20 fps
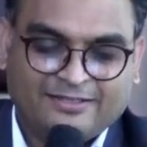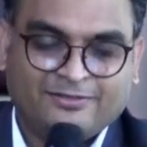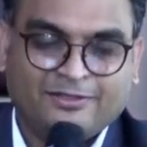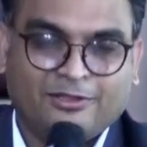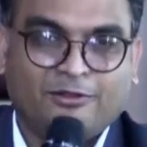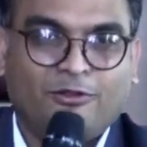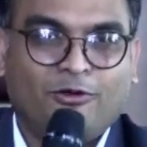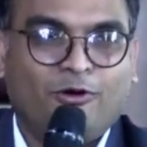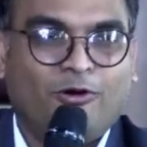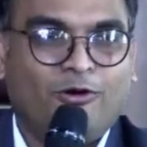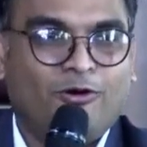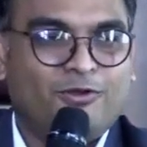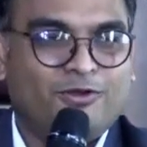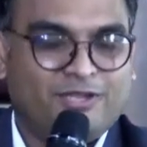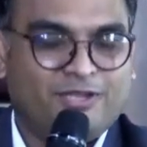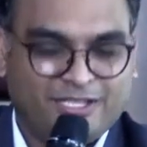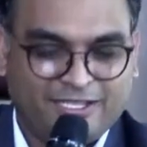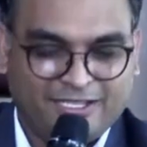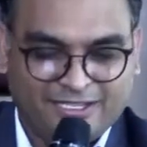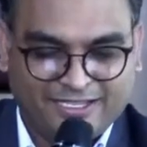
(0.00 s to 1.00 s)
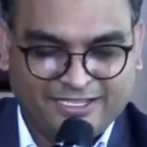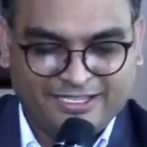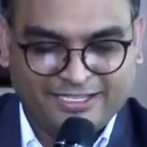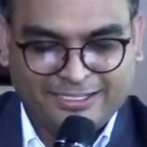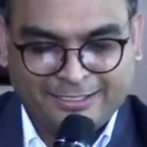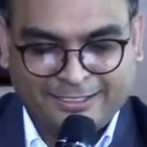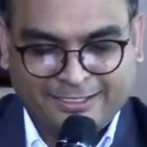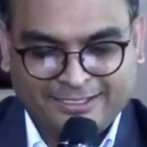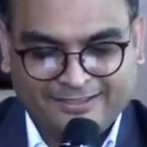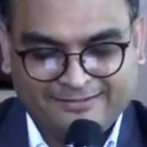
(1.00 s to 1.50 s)
The Lord
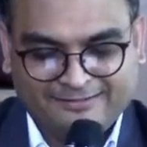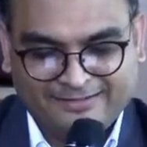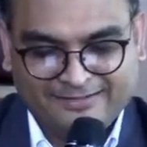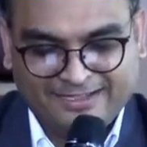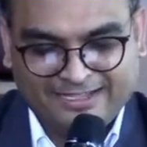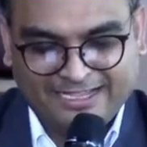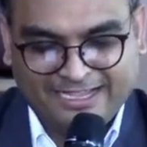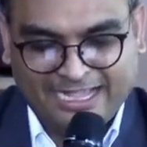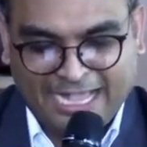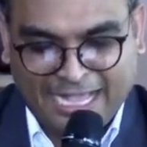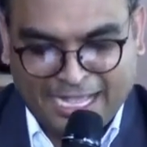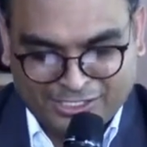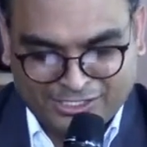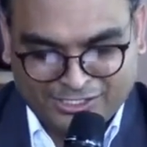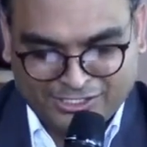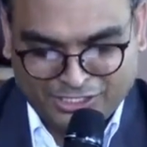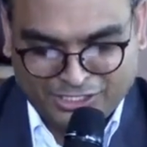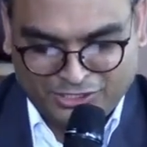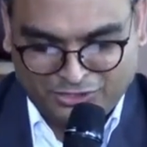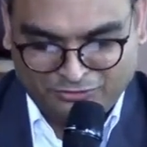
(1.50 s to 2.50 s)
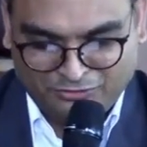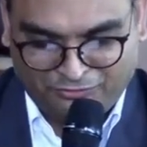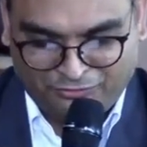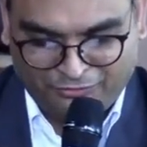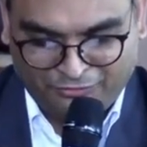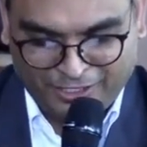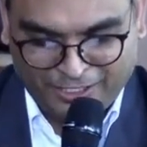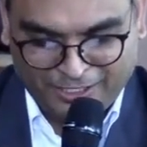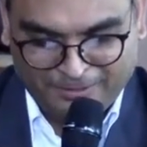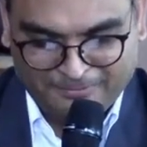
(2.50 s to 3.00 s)
has set you
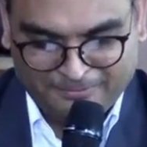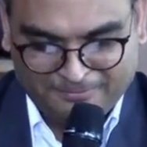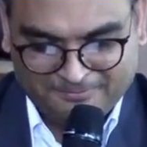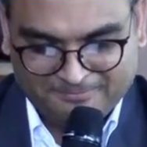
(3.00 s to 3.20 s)
free.